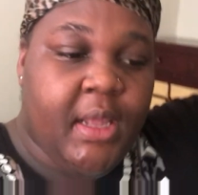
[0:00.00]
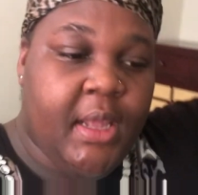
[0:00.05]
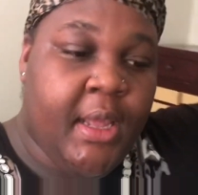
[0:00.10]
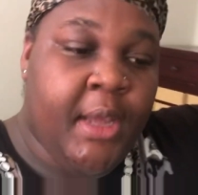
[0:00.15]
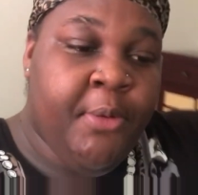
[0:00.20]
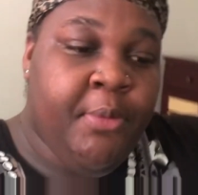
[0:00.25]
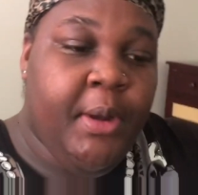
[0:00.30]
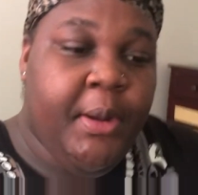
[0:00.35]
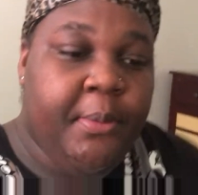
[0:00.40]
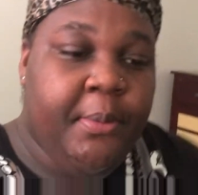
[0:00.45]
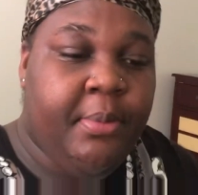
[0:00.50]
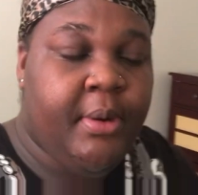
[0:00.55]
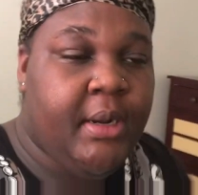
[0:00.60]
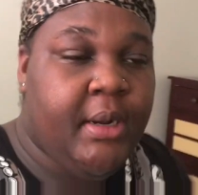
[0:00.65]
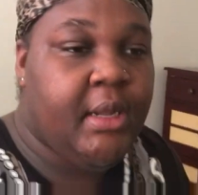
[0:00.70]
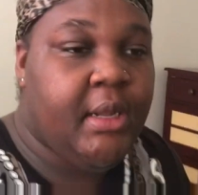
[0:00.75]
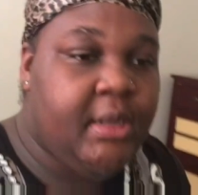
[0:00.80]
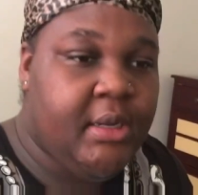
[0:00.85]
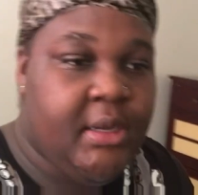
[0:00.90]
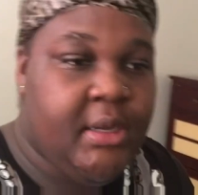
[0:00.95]
it went
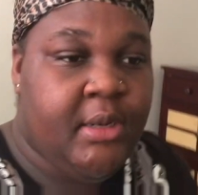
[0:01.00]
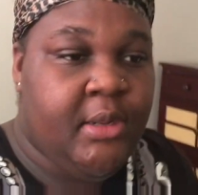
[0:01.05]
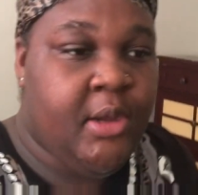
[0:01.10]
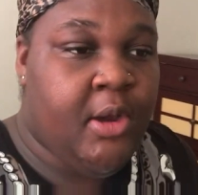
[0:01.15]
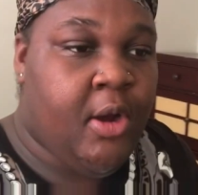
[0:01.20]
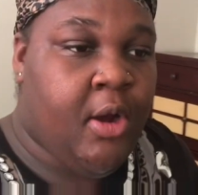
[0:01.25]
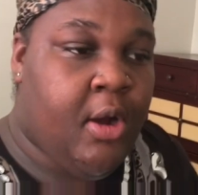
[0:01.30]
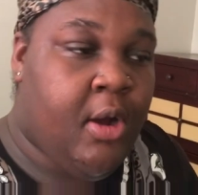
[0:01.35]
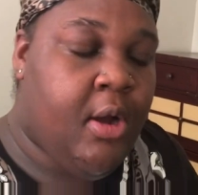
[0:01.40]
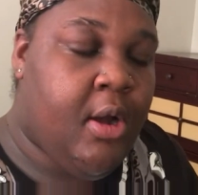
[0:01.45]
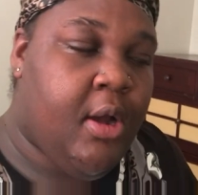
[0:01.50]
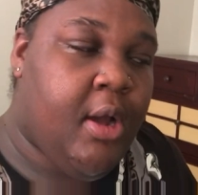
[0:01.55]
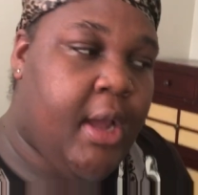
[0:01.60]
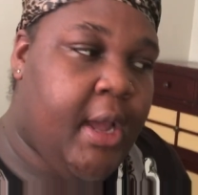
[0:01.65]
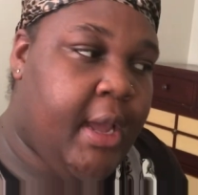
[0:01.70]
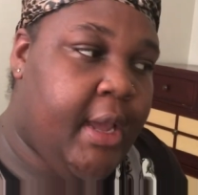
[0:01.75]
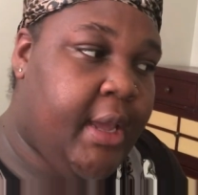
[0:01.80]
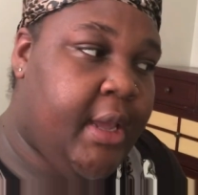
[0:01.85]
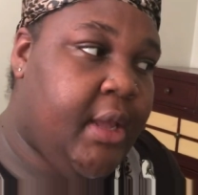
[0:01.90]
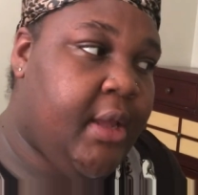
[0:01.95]
pretty good, y'all.
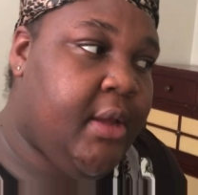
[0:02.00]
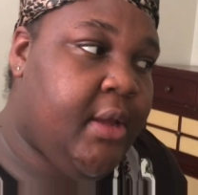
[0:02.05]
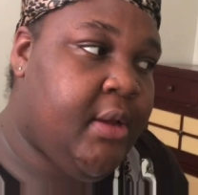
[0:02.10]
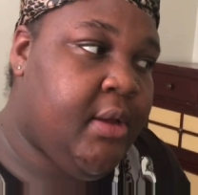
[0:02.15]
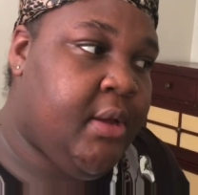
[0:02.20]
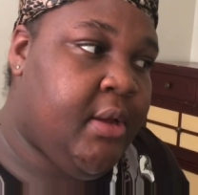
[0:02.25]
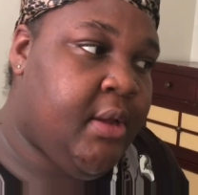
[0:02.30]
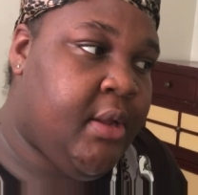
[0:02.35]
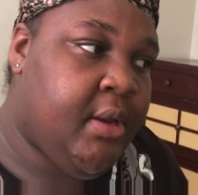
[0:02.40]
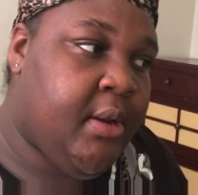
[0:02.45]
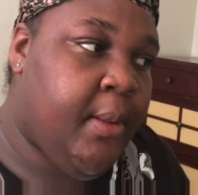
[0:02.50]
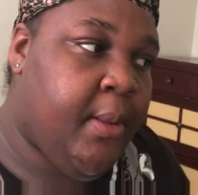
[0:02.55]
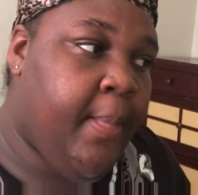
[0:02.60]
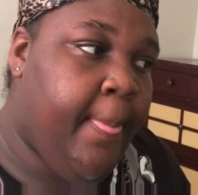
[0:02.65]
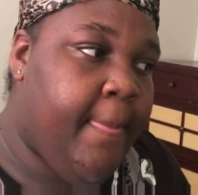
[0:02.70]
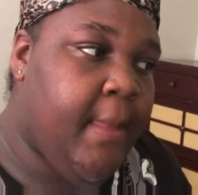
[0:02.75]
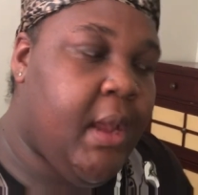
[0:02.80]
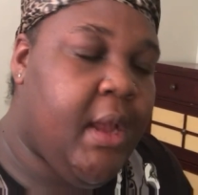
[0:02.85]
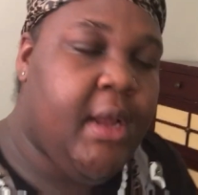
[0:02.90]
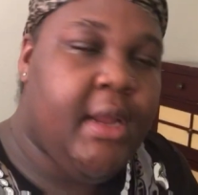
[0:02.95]
I ate good.
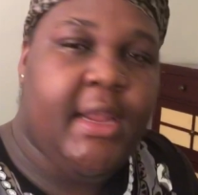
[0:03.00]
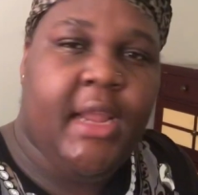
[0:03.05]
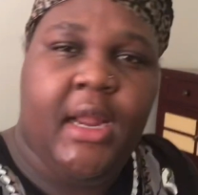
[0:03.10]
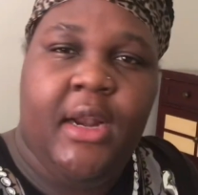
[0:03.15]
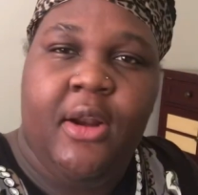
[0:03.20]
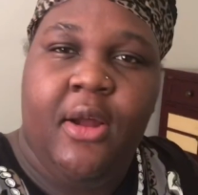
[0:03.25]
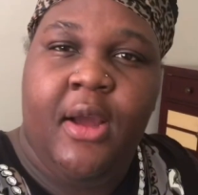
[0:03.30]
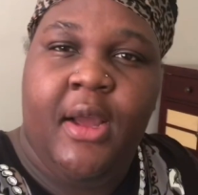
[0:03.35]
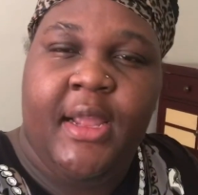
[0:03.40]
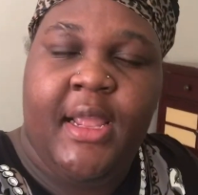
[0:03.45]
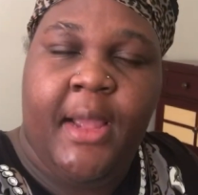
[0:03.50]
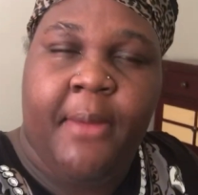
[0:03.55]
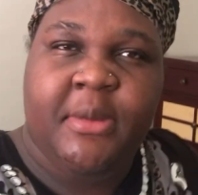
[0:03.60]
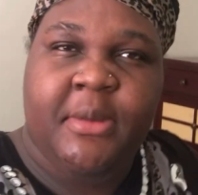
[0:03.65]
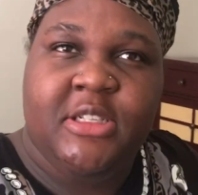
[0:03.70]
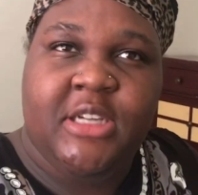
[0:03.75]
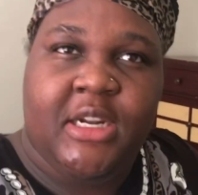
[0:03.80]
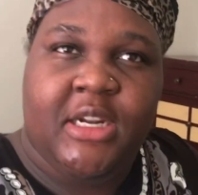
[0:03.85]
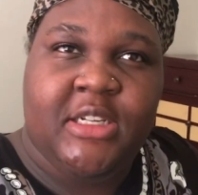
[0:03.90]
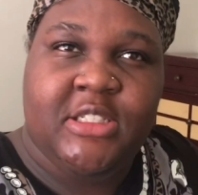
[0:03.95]
Y'all know how y'all be
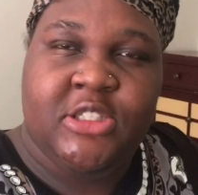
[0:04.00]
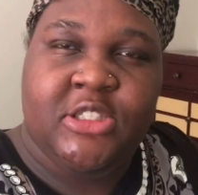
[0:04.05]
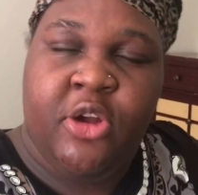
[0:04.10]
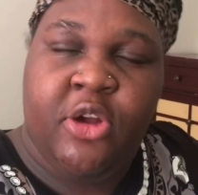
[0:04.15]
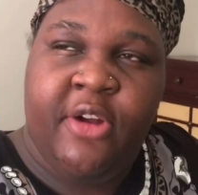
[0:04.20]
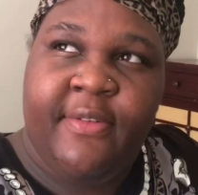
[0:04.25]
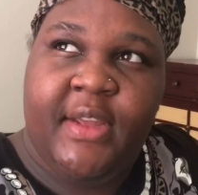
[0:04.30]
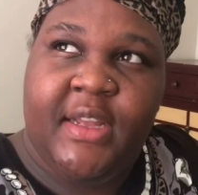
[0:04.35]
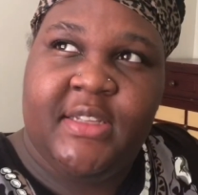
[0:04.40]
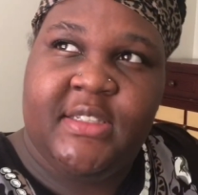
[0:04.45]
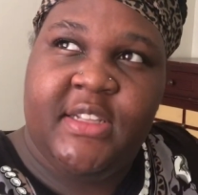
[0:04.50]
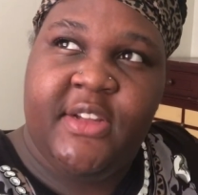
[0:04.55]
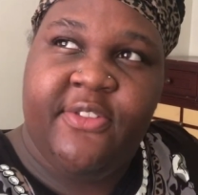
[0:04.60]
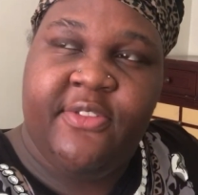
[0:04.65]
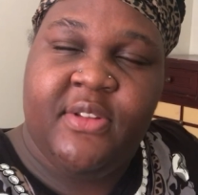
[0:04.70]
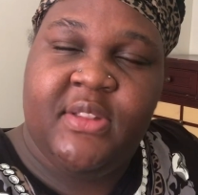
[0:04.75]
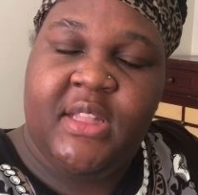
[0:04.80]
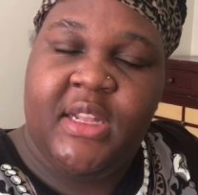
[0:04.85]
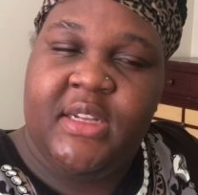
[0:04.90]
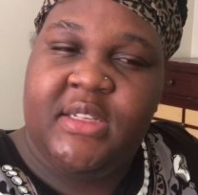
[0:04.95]
trying to starve yourself
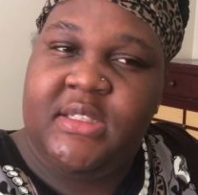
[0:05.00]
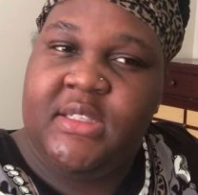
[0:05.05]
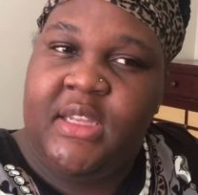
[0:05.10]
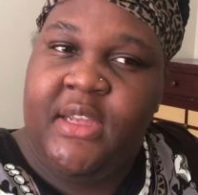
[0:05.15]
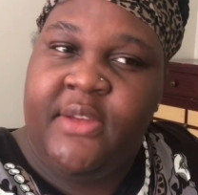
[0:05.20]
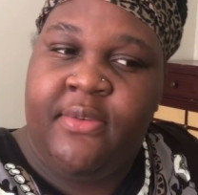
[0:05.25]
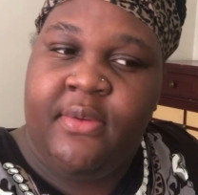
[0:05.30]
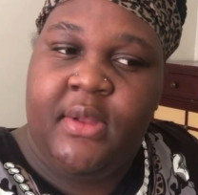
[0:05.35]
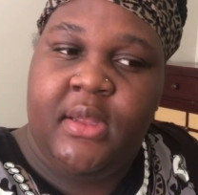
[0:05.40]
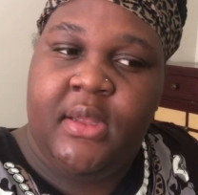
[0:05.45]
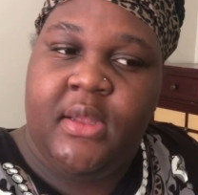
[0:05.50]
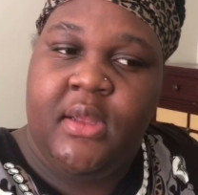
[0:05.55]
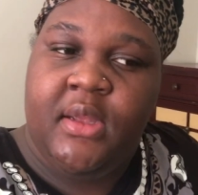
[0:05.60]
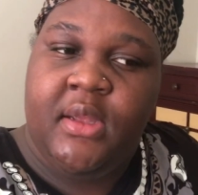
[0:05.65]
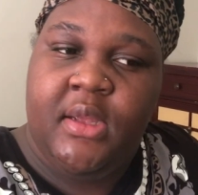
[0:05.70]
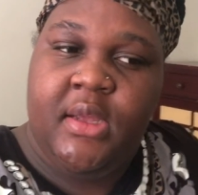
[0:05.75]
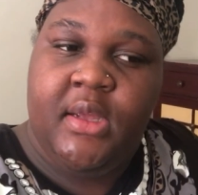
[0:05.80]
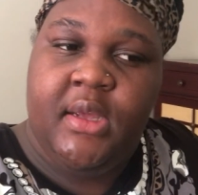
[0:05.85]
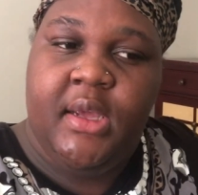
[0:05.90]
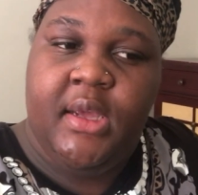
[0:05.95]
for Thanksgiving?
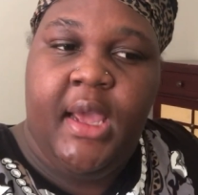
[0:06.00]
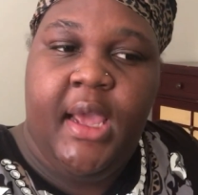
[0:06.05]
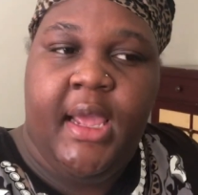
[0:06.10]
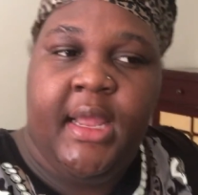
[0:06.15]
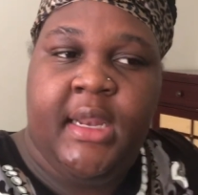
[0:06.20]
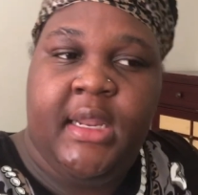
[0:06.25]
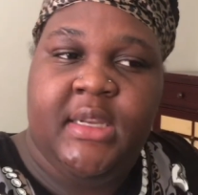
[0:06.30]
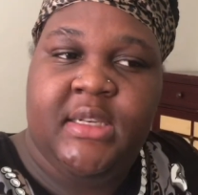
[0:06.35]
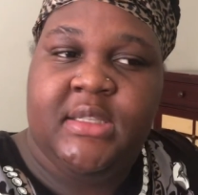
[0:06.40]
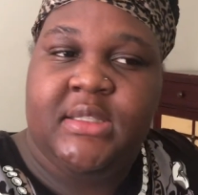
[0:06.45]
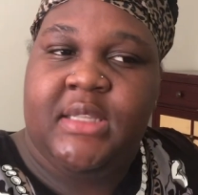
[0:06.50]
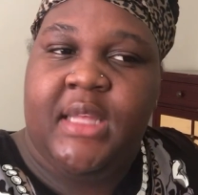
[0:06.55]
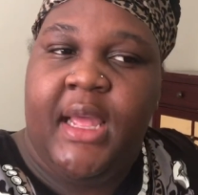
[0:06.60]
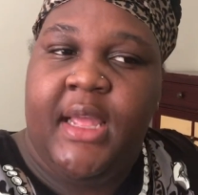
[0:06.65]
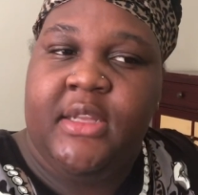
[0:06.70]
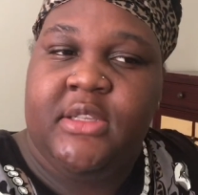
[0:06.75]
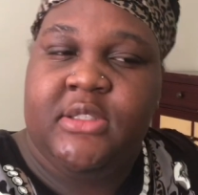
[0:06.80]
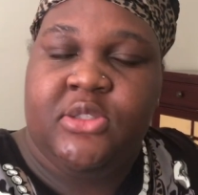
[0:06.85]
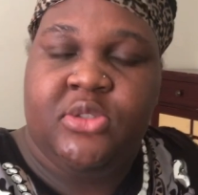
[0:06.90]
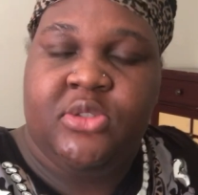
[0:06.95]
And then it's
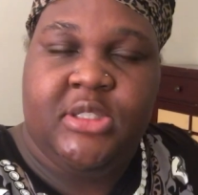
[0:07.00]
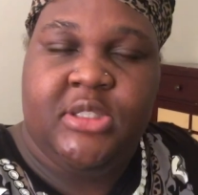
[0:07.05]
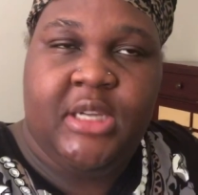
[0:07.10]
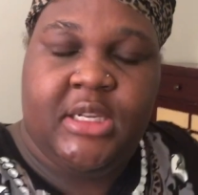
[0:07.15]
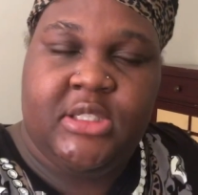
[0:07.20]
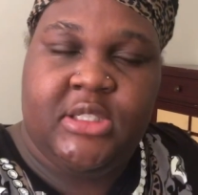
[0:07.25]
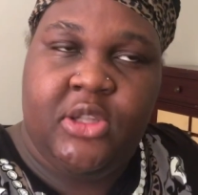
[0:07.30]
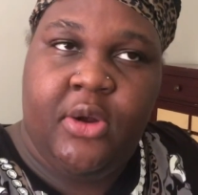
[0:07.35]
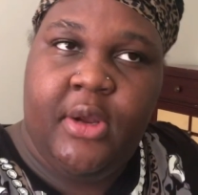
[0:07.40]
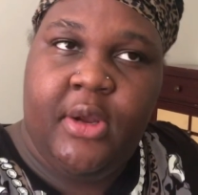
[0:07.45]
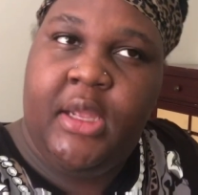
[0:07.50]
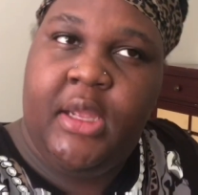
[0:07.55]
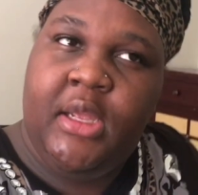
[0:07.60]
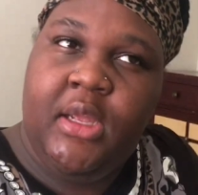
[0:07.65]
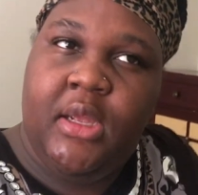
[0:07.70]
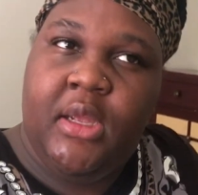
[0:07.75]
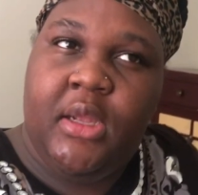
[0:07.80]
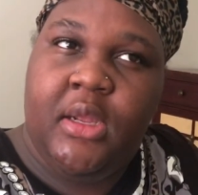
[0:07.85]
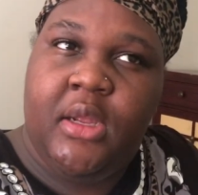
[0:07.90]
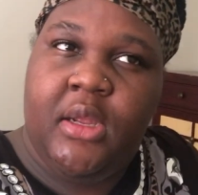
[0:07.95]
like, as soon as y'all start
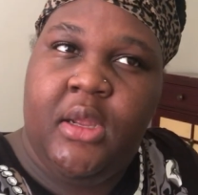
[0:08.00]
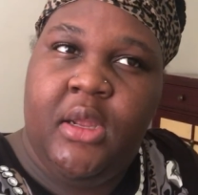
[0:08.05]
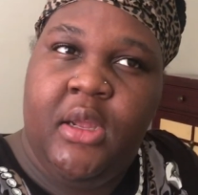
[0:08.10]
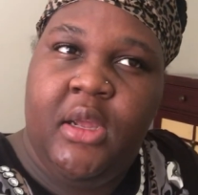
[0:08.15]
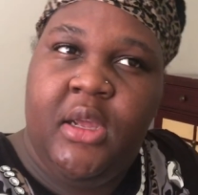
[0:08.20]
eating,